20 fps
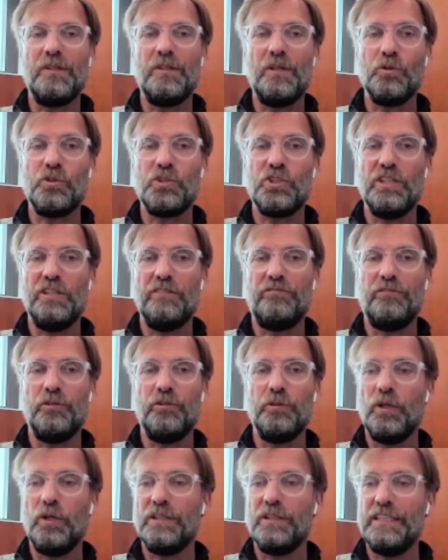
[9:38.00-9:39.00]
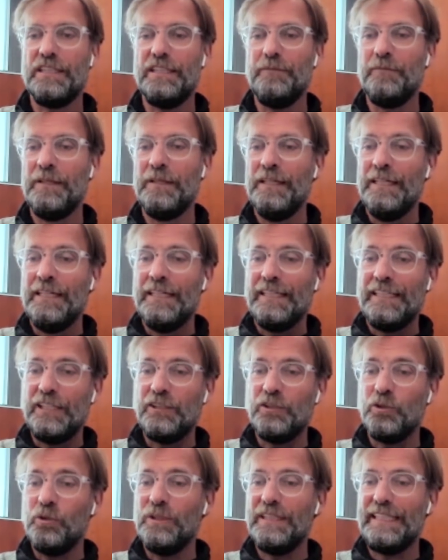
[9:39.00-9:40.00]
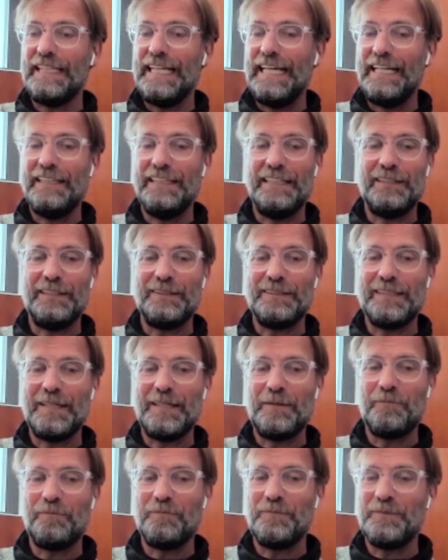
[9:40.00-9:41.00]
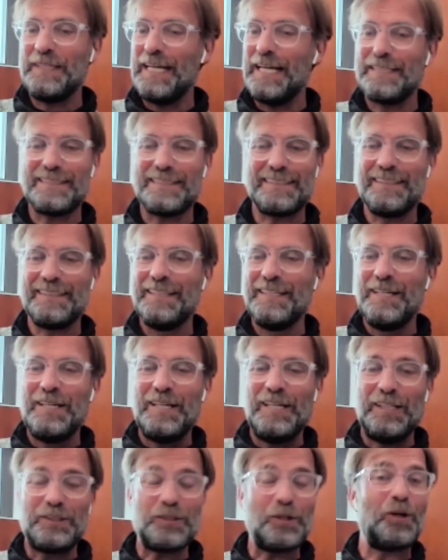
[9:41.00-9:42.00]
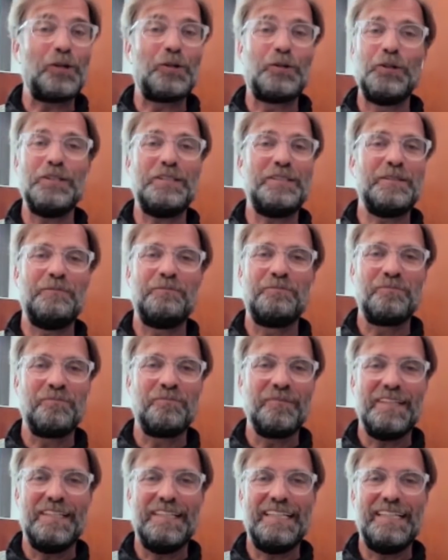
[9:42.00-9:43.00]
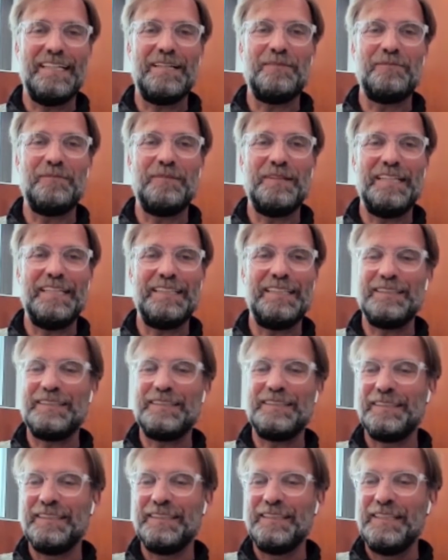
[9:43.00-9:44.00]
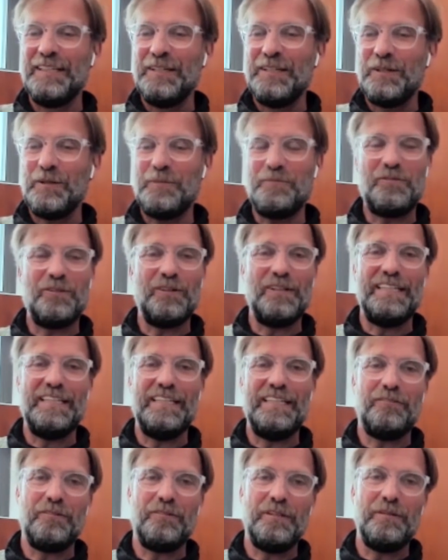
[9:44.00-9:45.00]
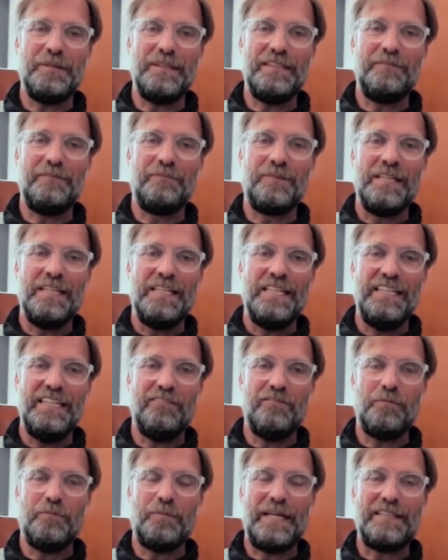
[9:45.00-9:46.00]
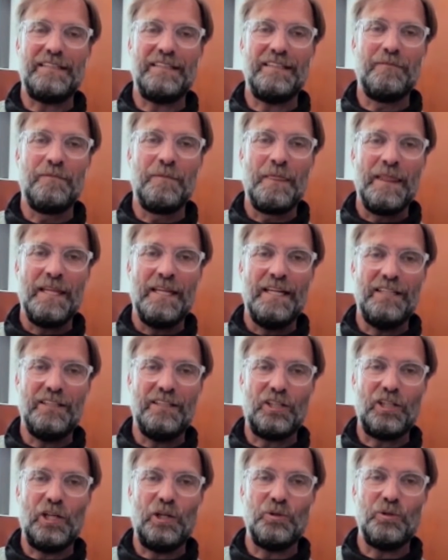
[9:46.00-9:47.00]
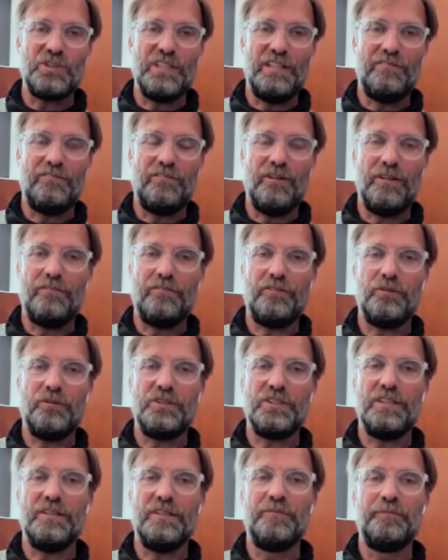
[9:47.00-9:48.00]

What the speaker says: coaching a football team, can do it again. And yes, it's all good. And hopefully it will be even better in the close and further future.